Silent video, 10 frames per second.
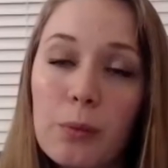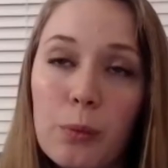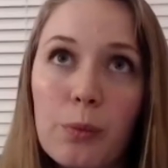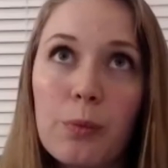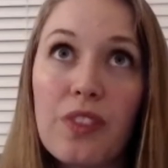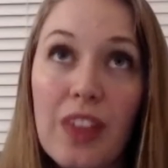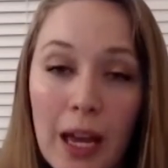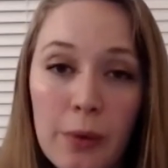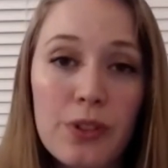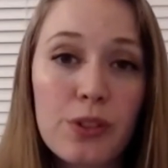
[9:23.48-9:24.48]
that
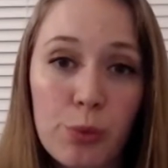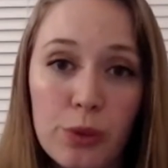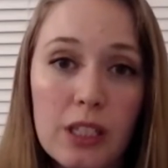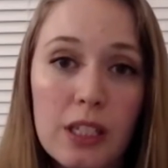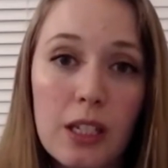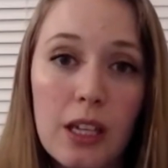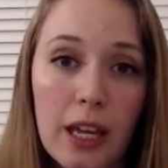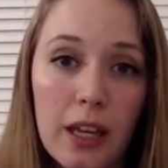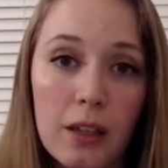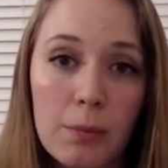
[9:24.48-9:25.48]
was really
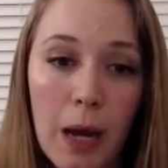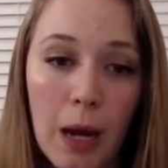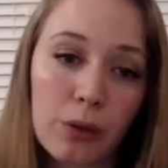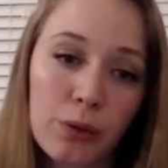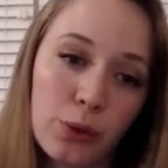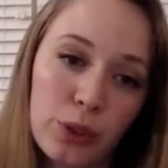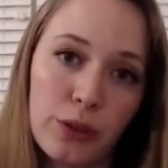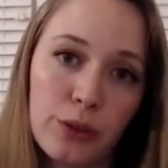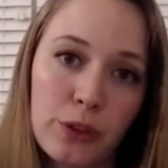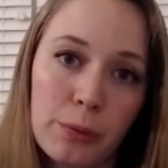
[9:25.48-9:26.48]
a powerful year
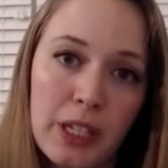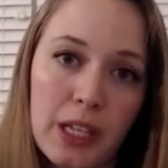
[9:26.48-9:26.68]
for me.